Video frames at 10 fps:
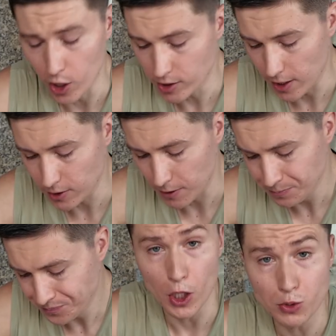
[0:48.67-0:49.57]
Really tasty.
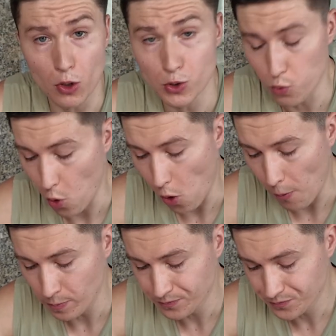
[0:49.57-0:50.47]
Rice rolls are
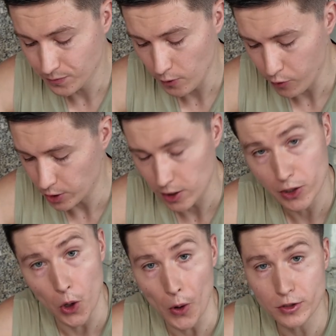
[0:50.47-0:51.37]
warm, freshly
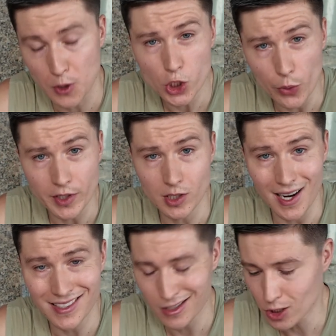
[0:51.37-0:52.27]
cooked, chewy and
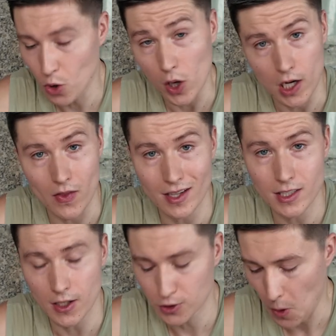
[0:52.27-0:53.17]
gelatinous. I quite like that
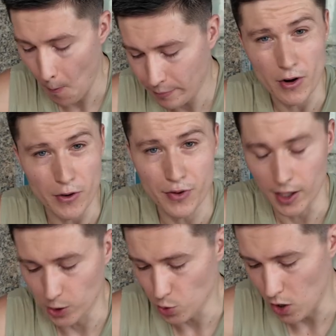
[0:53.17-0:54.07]
texture. Very
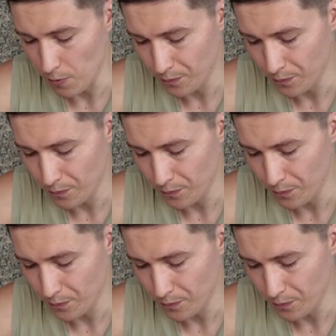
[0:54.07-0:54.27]
filling as well.